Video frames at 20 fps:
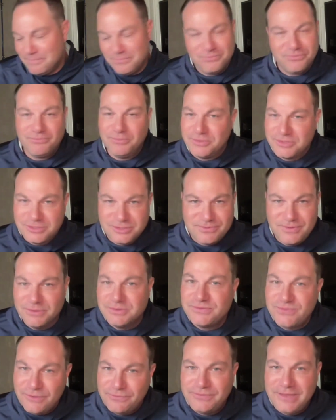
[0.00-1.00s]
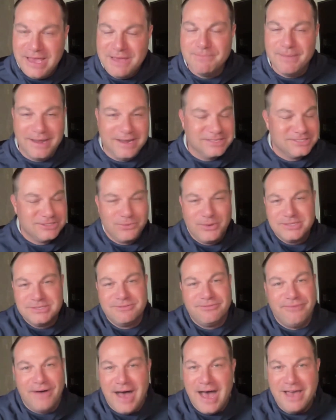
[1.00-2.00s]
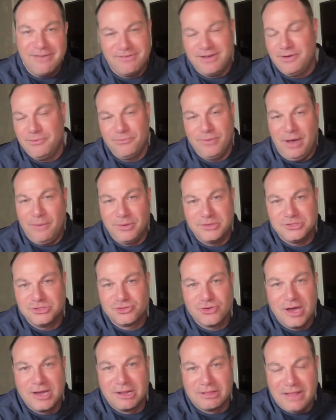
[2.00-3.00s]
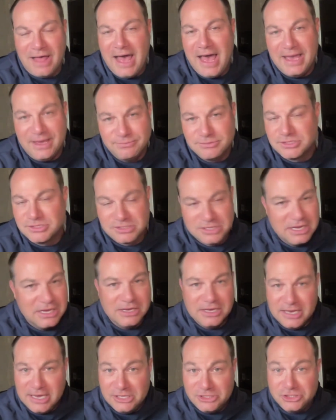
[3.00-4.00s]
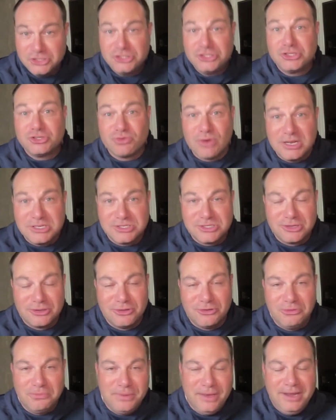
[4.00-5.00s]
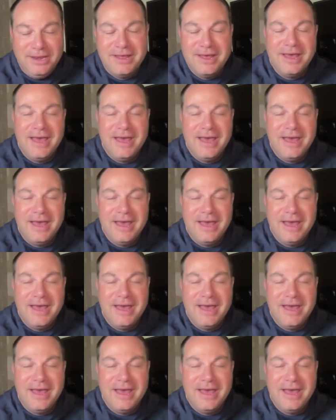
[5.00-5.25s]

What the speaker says: It was 15 minutes. It wasn't five. I wasn't trying to lie. It just stretched a little bit.